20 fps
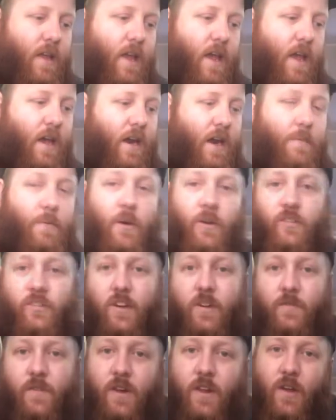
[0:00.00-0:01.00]
And I
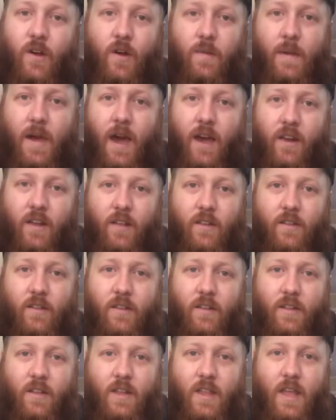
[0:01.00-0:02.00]
posted a video about it
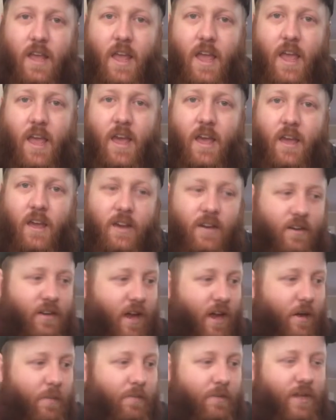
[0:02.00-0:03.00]
and
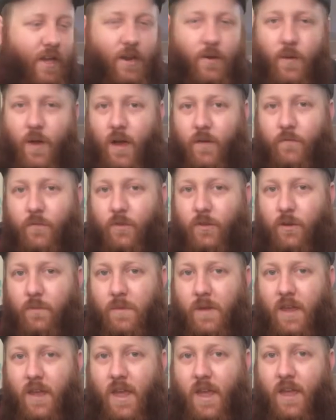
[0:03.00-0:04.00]
kind of played around for a little
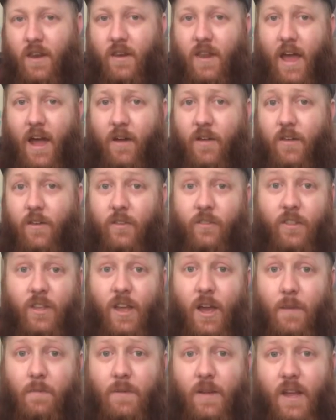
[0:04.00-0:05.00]
bit, and now here's
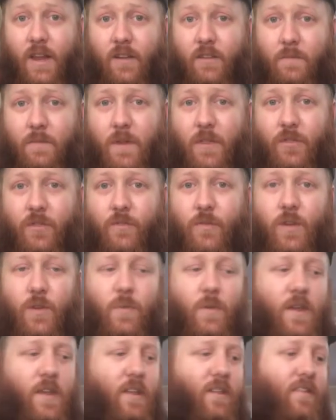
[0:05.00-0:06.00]
the update. It's been 3
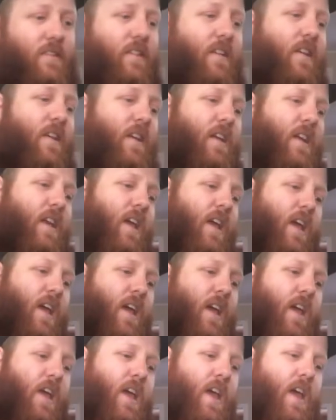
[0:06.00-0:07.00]
weeks,
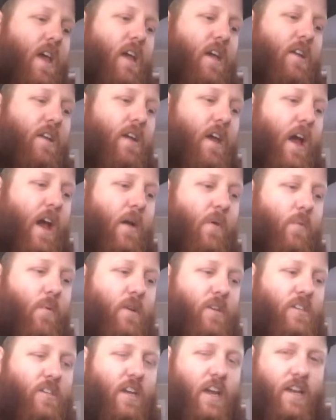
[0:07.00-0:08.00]
and I
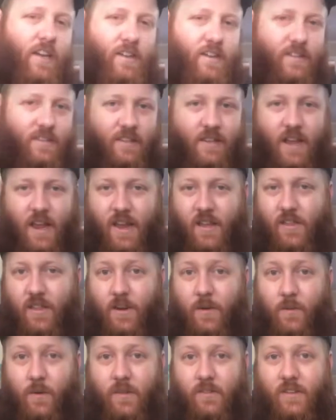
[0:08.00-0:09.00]
wish I could say
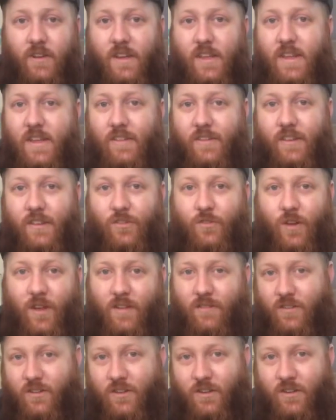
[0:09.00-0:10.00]
that it was an easy
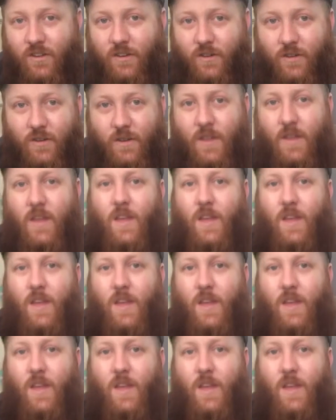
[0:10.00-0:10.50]
transition,